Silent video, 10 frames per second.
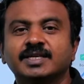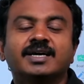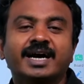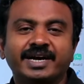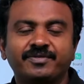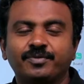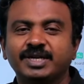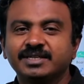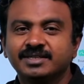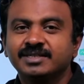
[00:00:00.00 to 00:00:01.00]
Hi everyone,
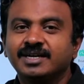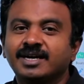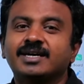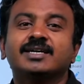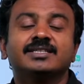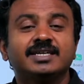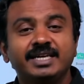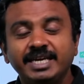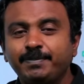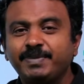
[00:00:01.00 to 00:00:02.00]
the
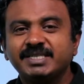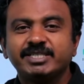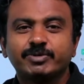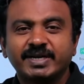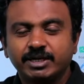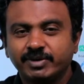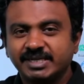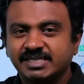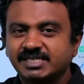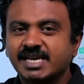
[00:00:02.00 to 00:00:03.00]
NEET PG
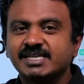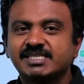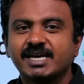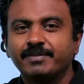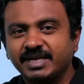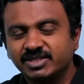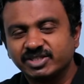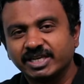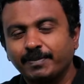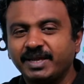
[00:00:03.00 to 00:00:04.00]
2026 examination
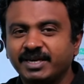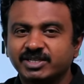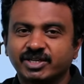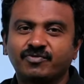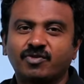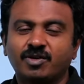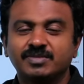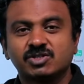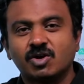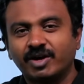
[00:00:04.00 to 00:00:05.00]
application form is
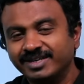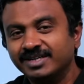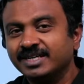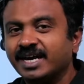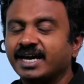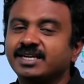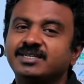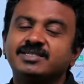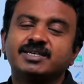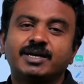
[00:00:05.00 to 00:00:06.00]
on and
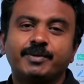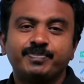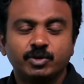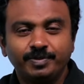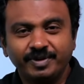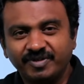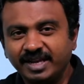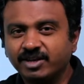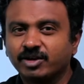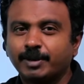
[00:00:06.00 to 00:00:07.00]
you would be filling
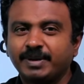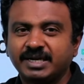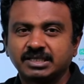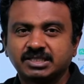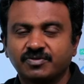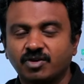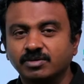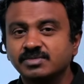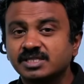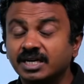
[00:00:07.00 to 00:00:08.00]
your application
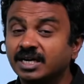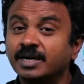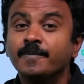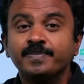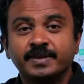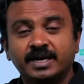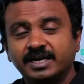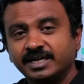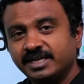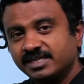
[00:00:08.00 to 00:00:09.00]
forms.
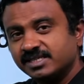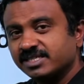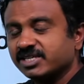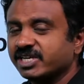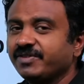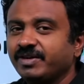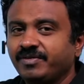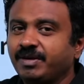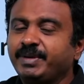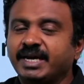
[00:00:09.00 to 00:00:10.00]
In this session we will
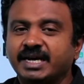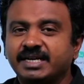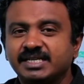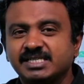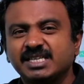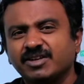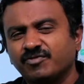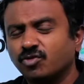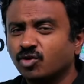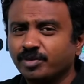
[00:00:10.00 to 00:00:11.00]
be addressing the
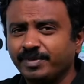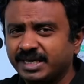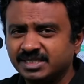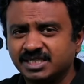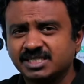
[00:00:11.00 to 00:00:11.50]
four major